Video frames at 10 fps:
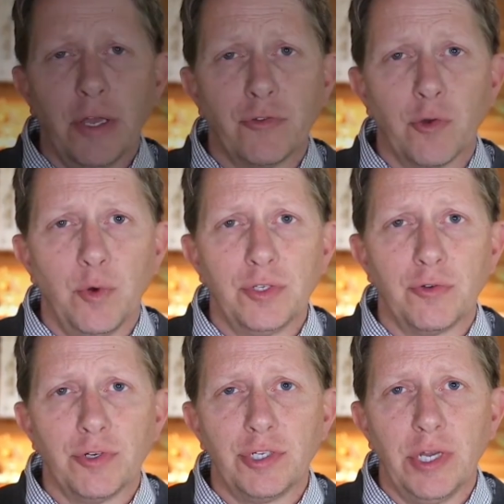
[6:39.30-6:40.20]
so was
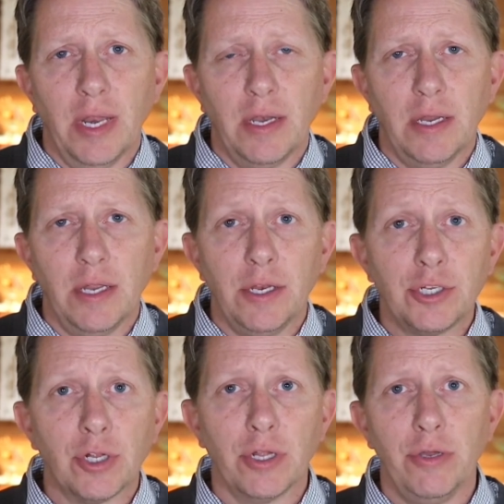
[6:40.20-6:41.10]
Christianity
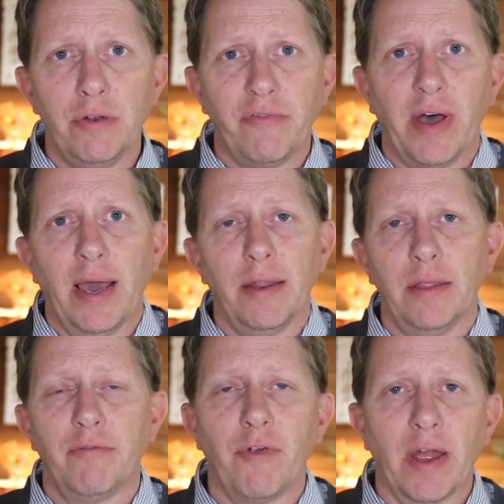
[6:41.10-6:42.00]
initially unified and
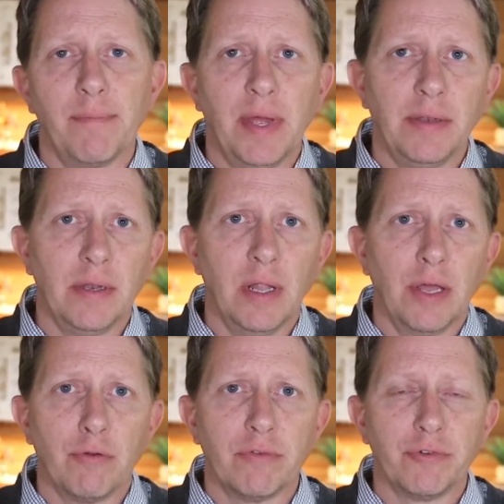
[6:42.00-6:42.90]
then fragmented
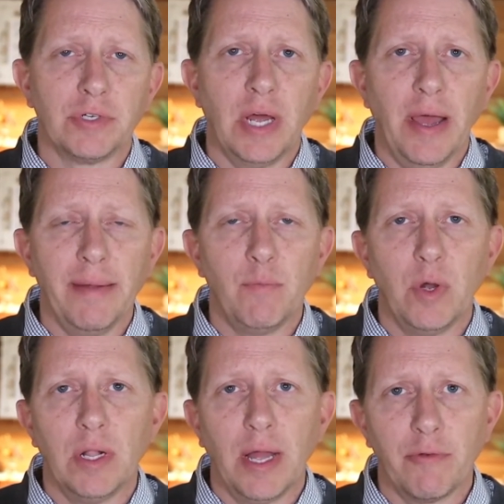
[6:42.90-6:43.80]
later over time?
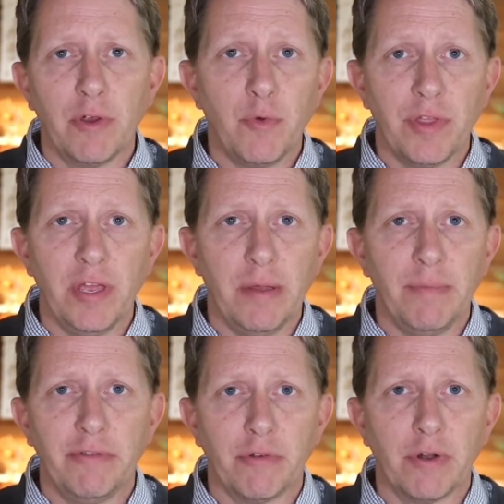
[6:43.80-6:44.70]
Well, I agree with him.
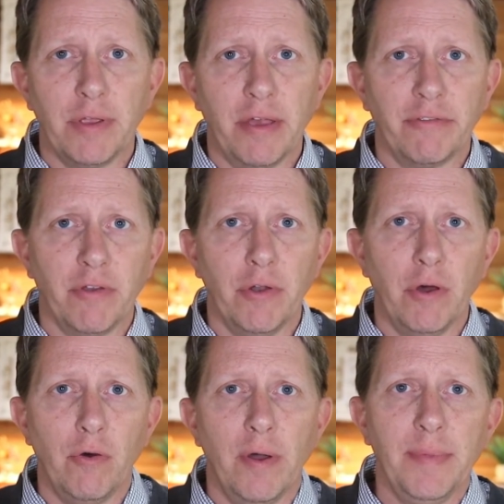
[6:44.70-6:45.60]
It's sort of yes and
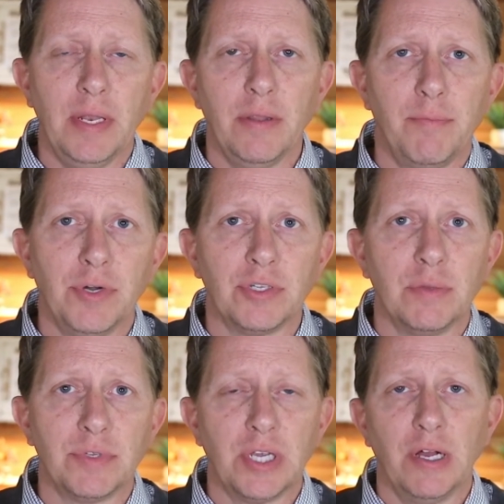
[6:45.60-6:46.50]
no. I mean, the books
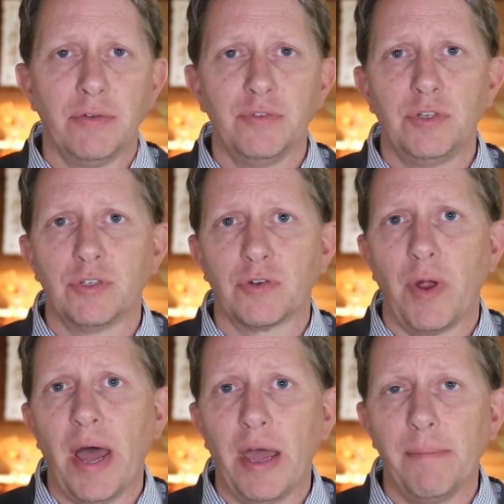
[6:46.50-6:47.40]
themselves
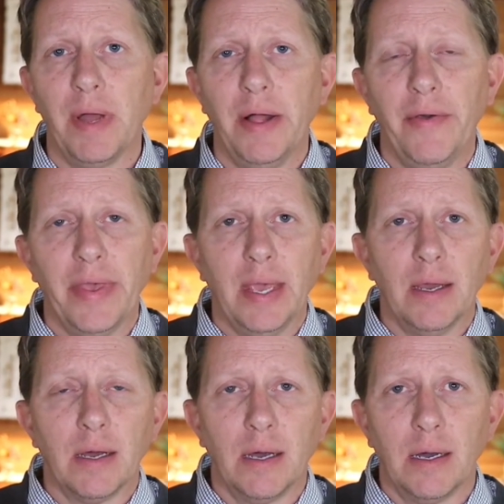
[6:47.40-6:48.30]
describe,
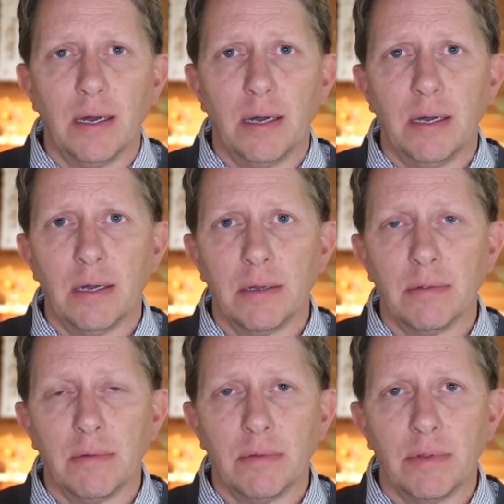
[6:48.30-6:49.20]
uh,
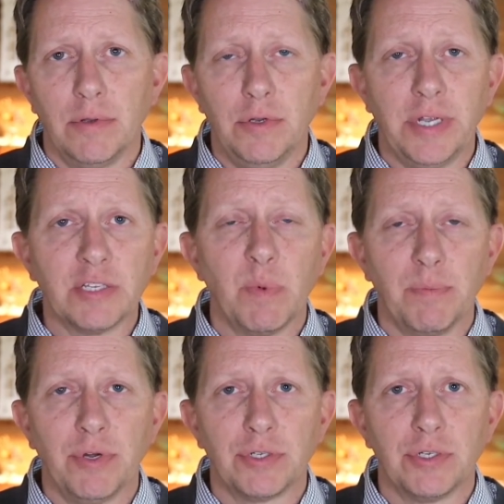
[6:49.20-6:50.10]
the New
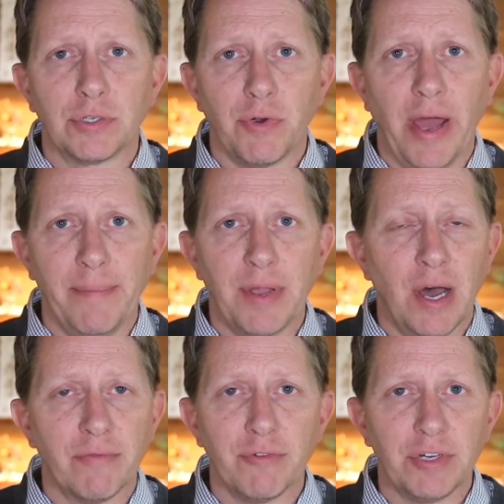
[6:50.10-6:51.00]
Testament books describe
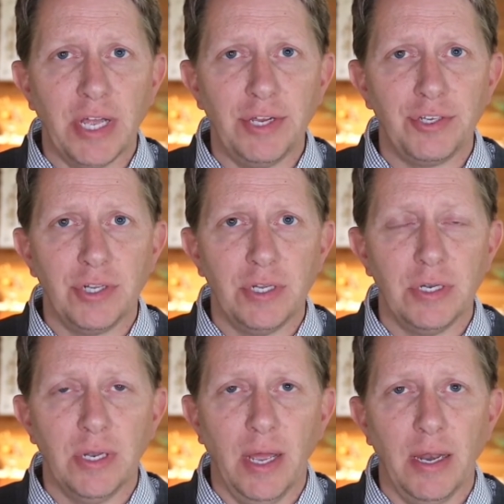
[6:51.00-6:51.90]
confrontation
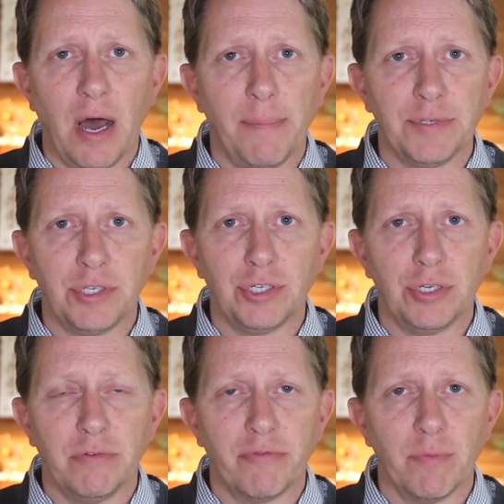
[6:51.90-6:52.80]
and, and
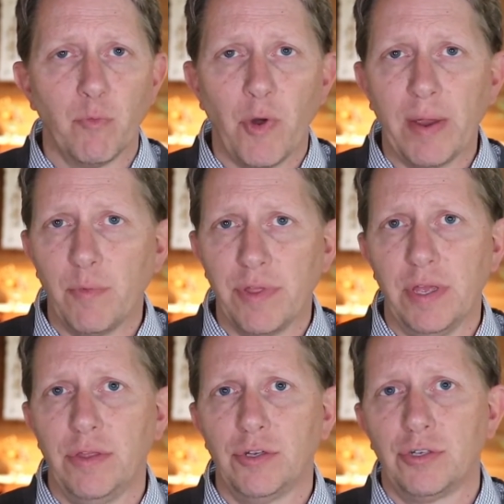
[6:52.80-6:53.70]
opposition from right
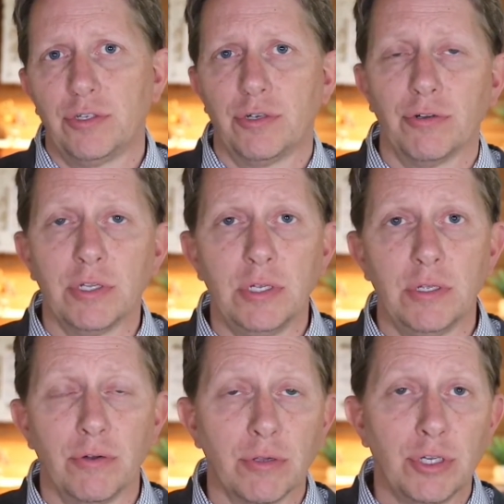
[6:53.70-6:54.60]
within the
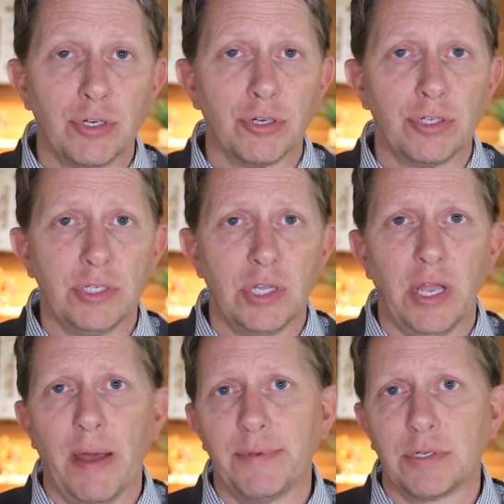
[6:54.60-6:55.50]
early churches,
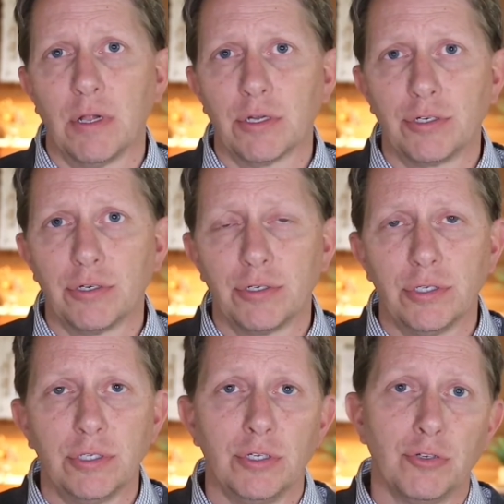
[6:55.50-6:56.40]
the apostolic
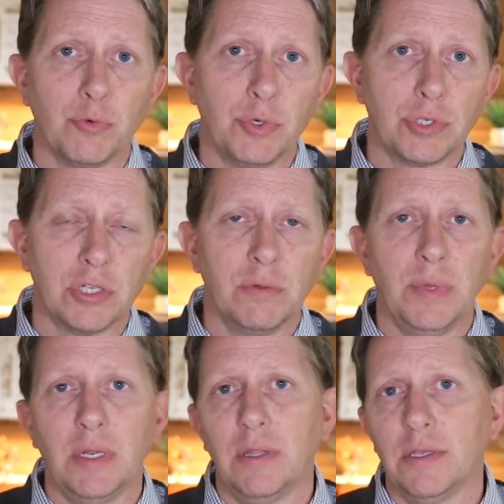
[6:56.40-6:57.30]
churches in Jerusalem
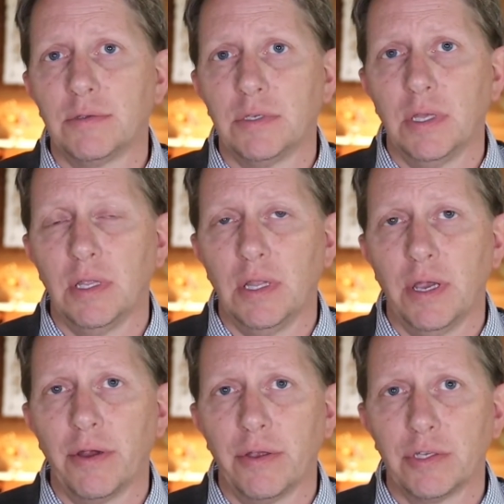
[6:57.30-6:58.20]
and in this, uh, the
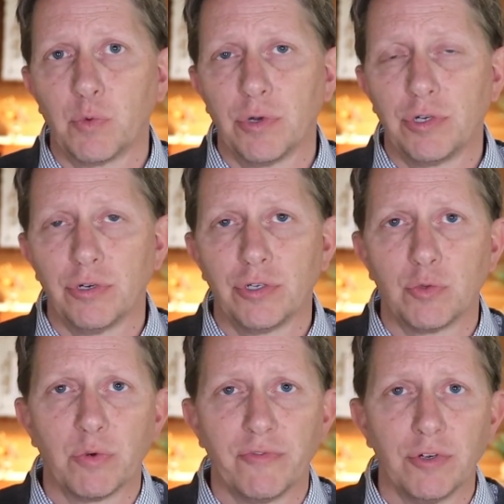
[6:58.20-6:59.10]
areas where
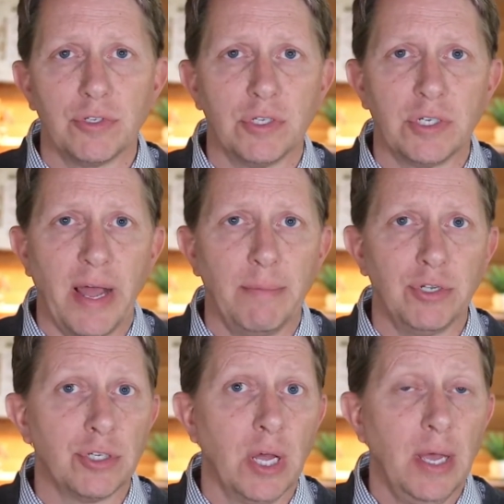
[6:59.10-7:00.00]
churches were first
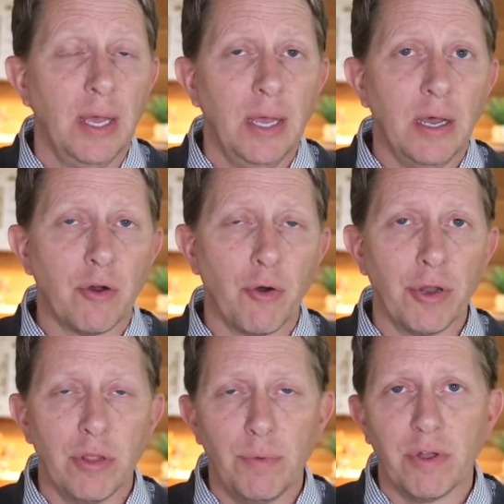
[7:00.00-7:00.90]
established
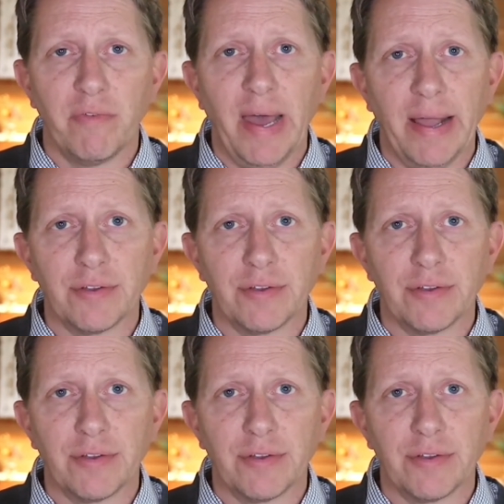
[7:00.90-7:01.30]
according to the book of Acts.